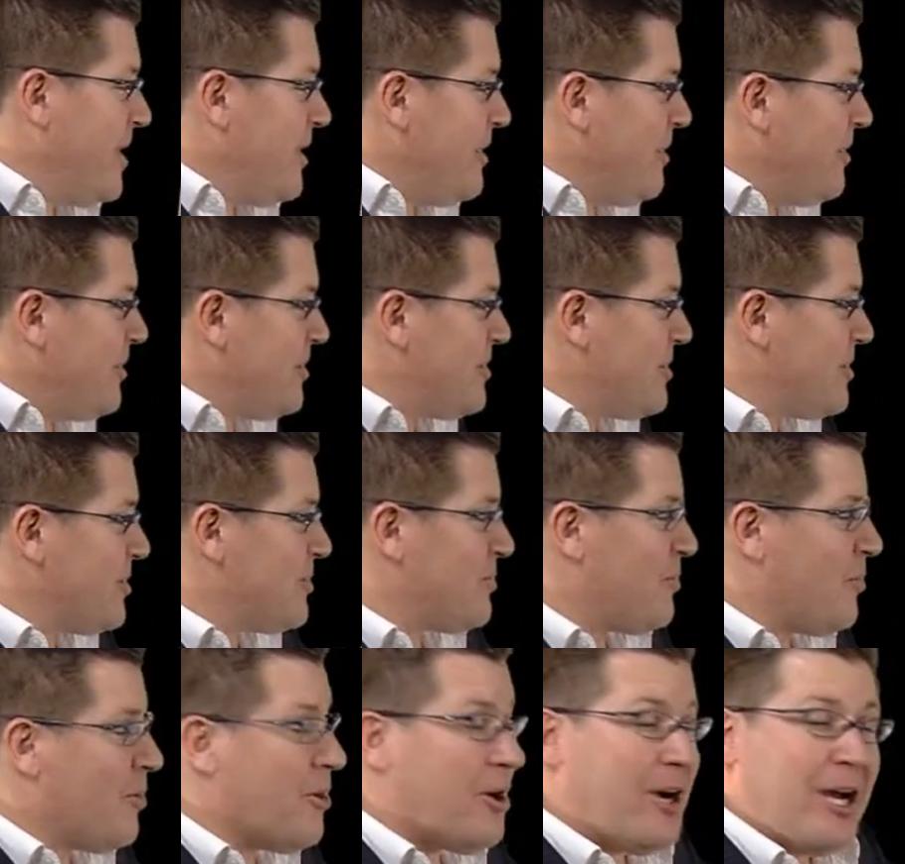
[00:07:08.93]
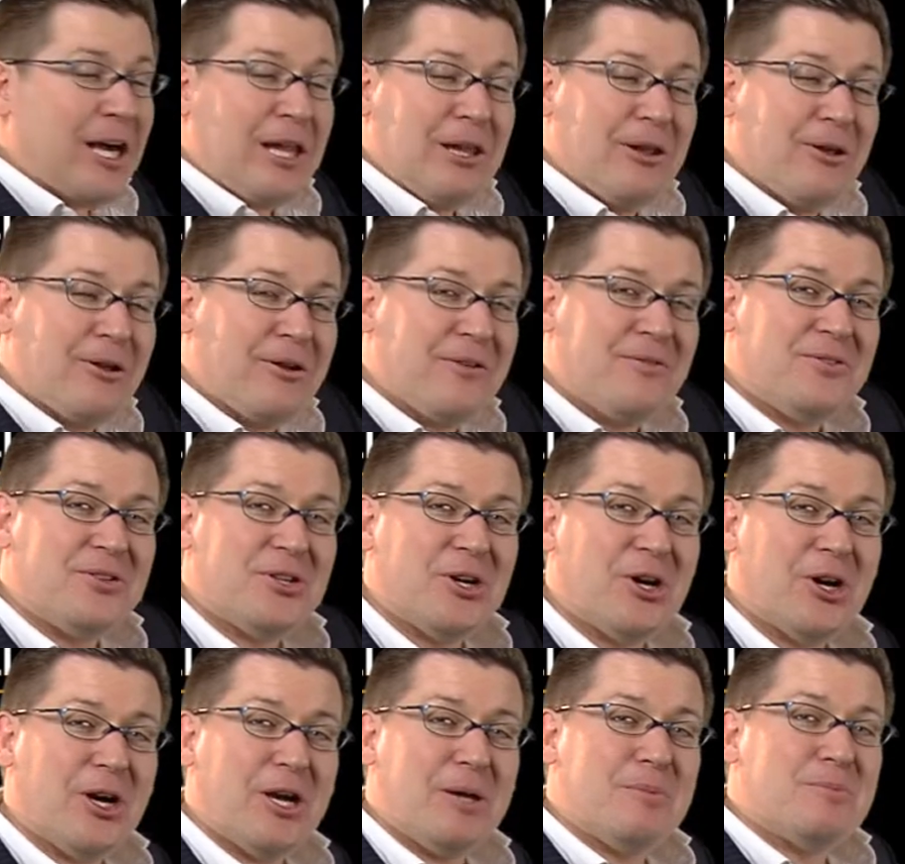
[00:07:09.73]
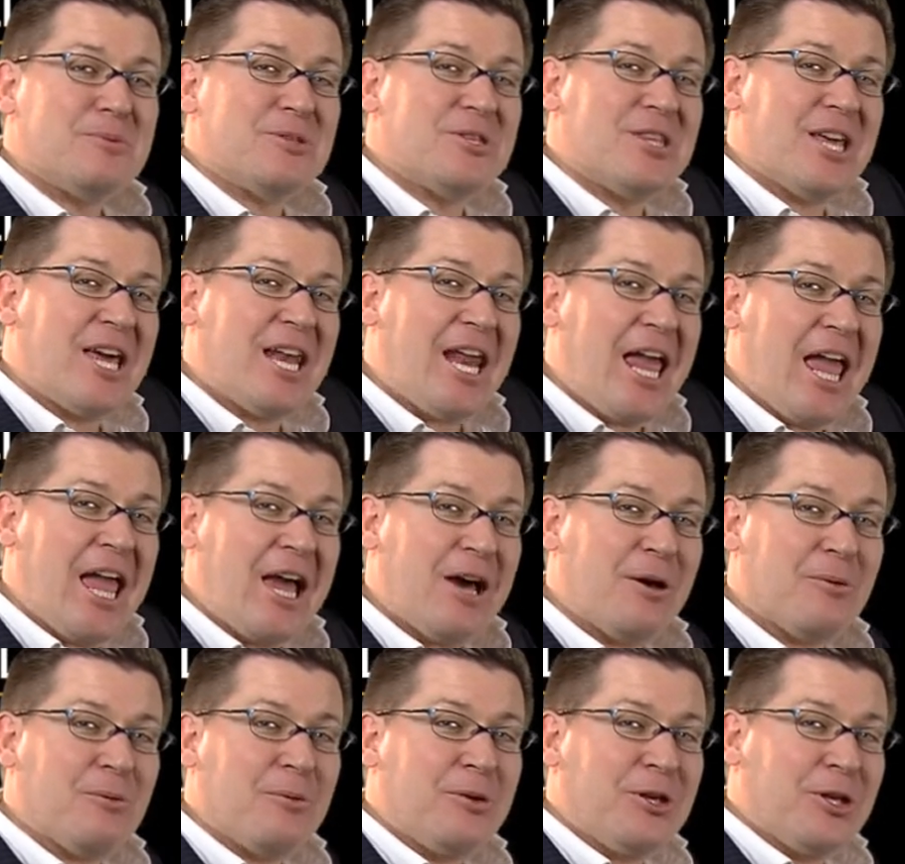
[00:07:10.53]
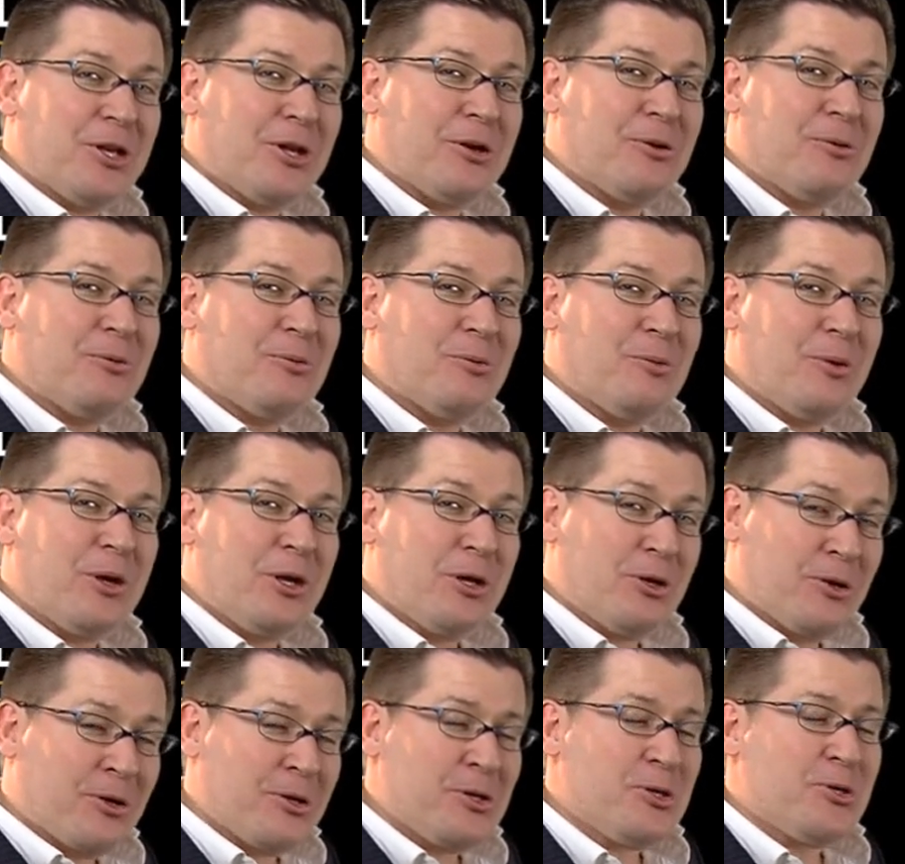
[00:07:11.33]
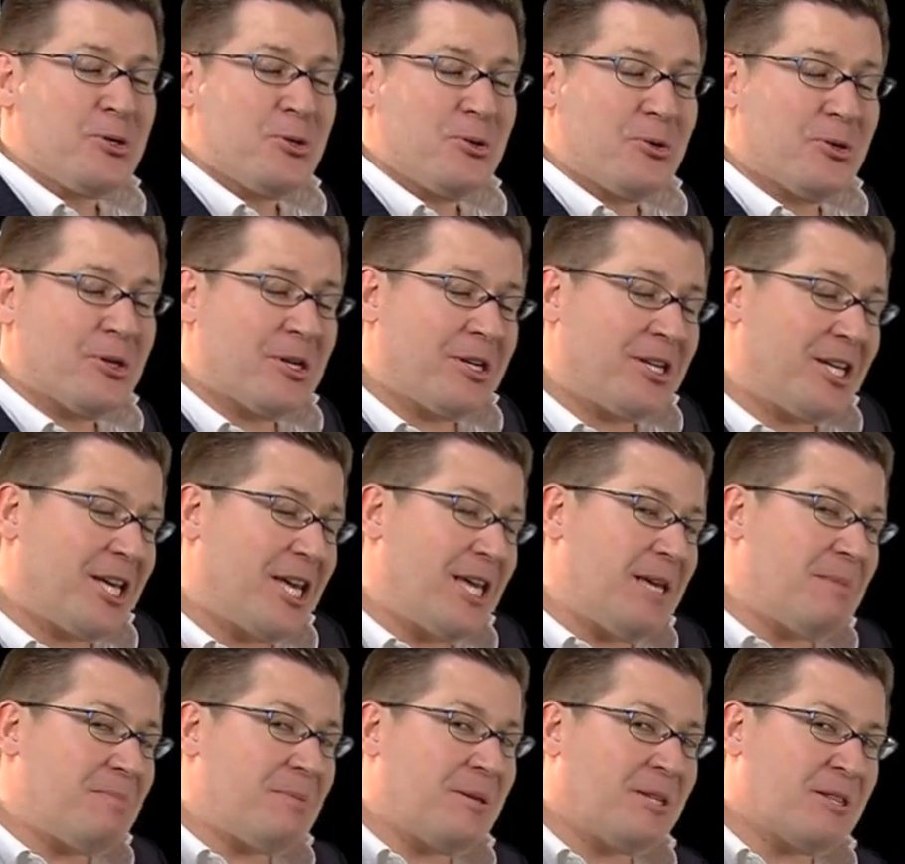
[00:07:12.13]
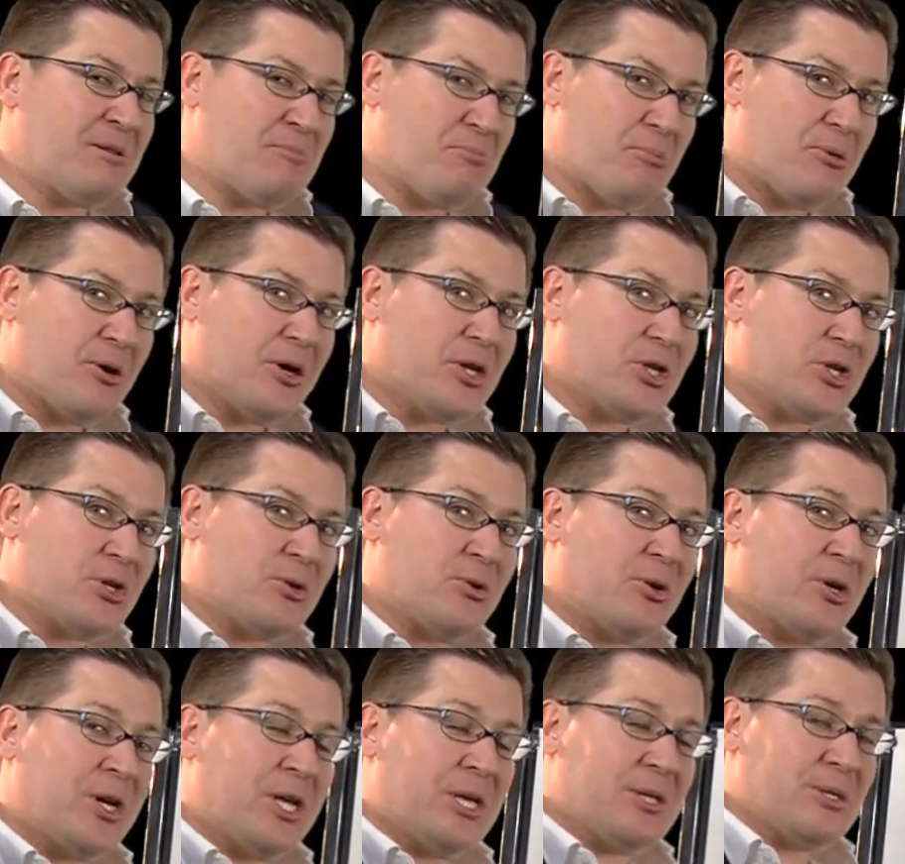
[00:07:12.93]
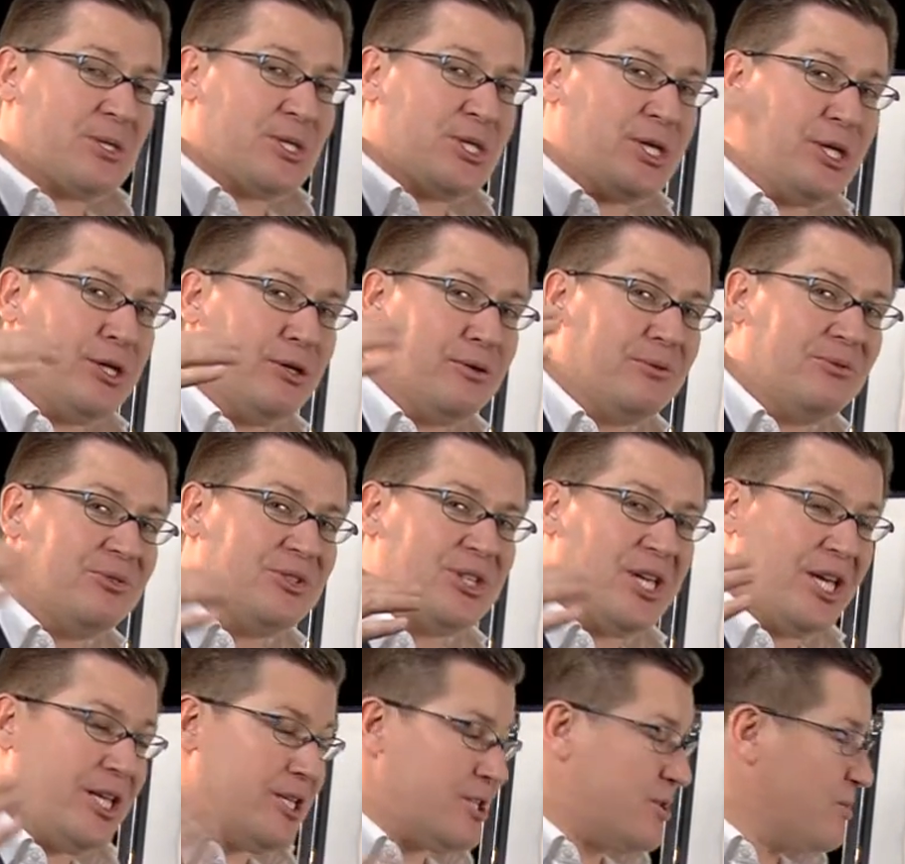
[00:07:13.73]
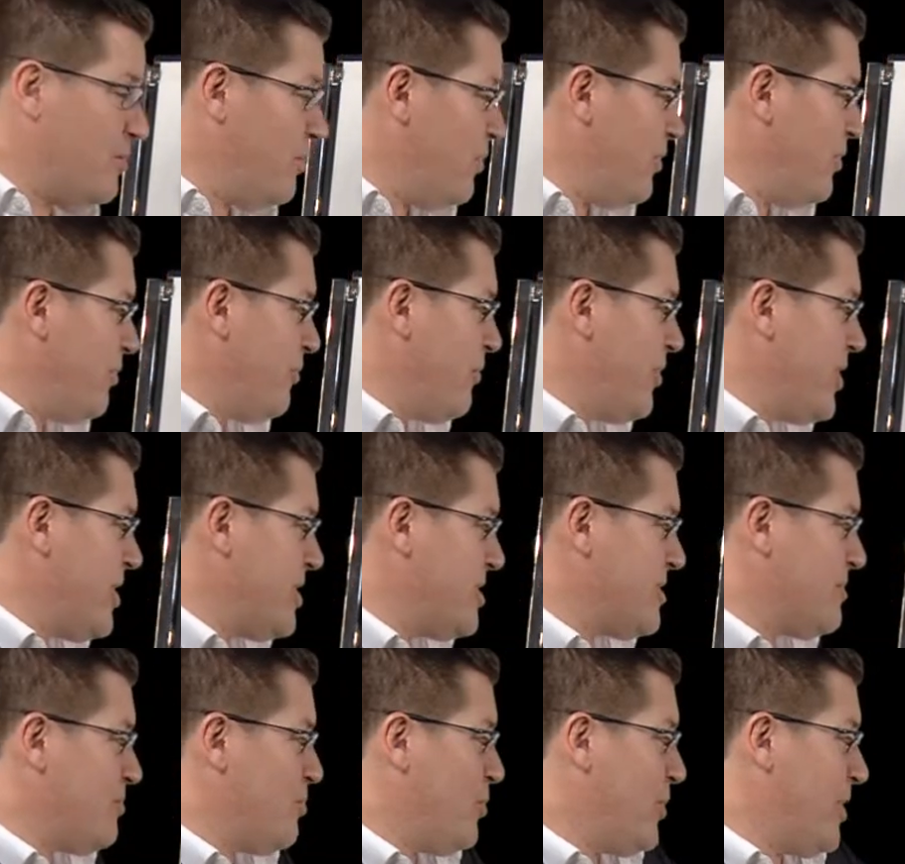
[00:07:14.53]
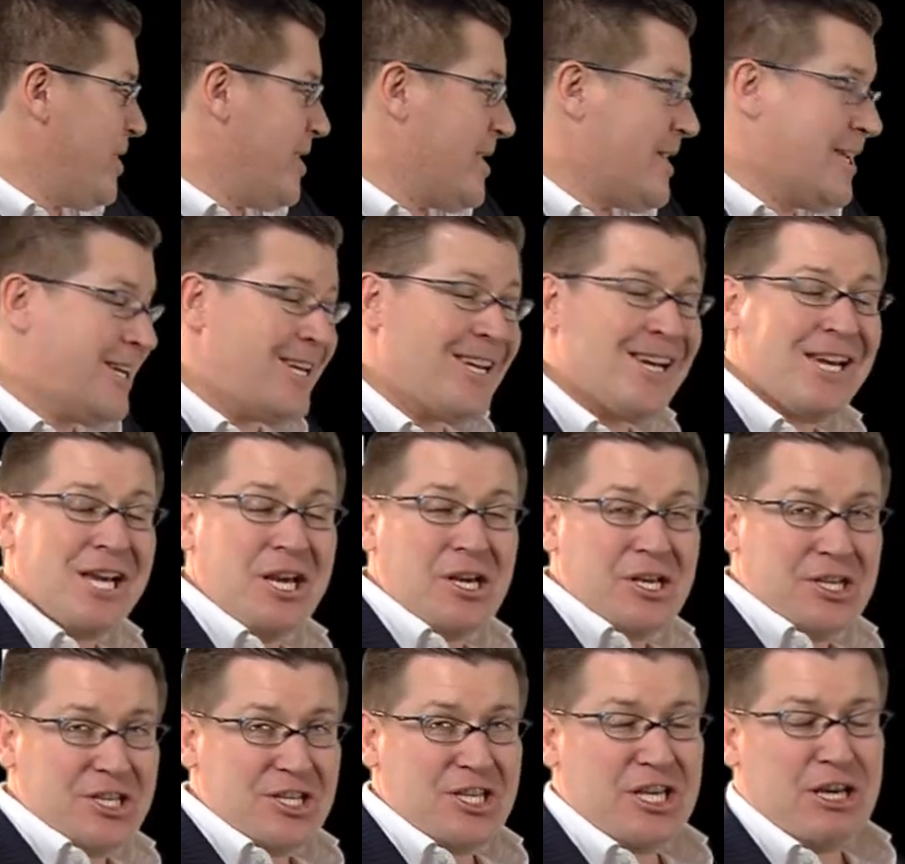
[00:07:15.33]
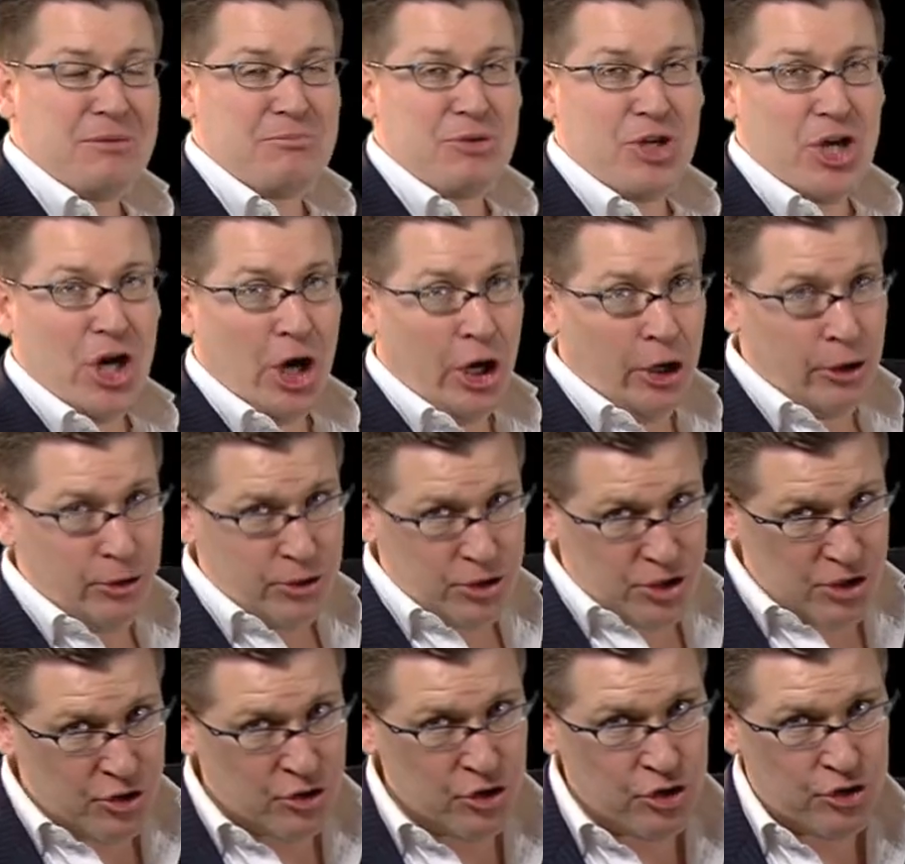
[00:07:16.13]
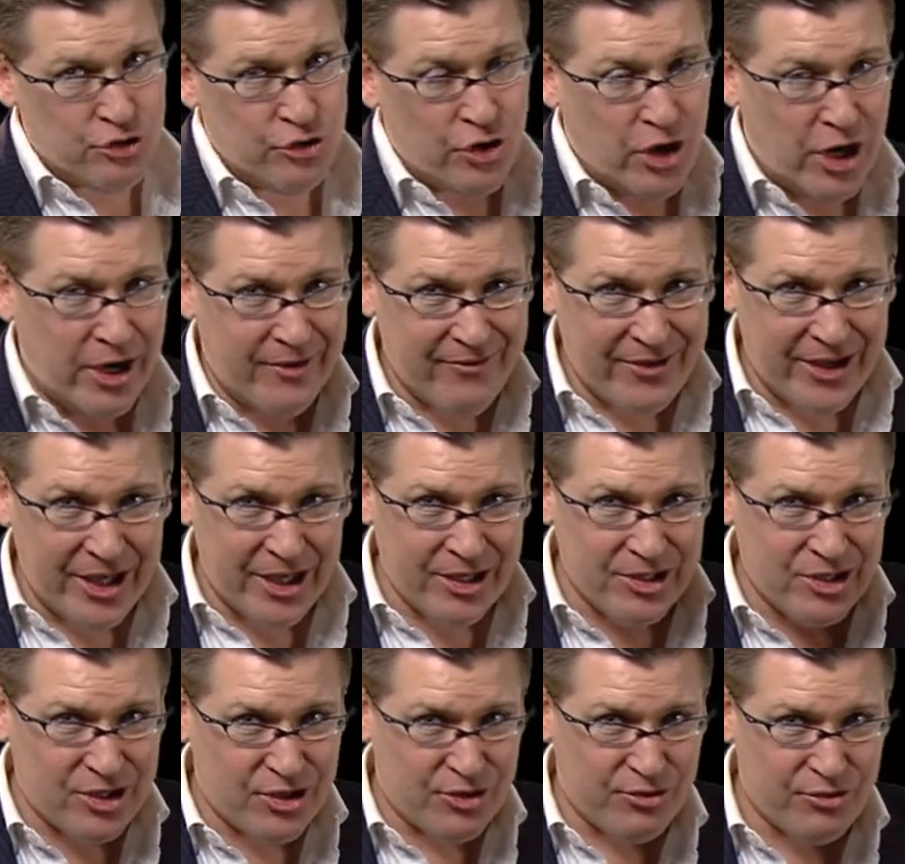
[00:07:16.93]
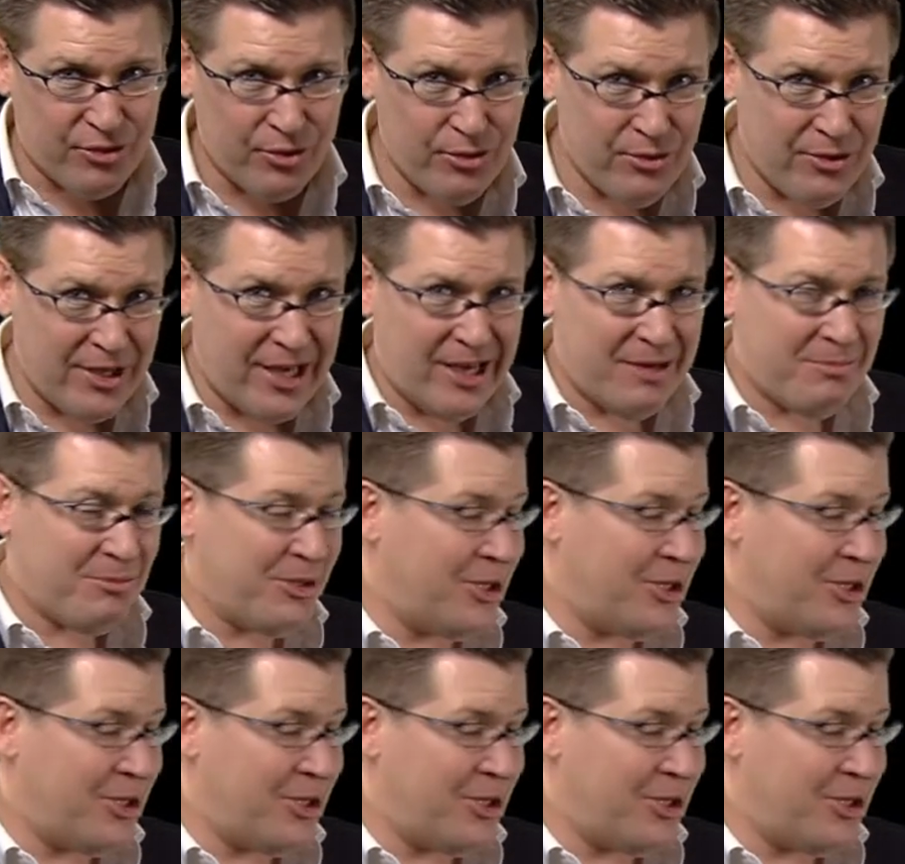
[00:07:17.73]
This is why a lot of times we're not good at keeping the pressure on ourselves, hence the reason we need some coach driving us through that.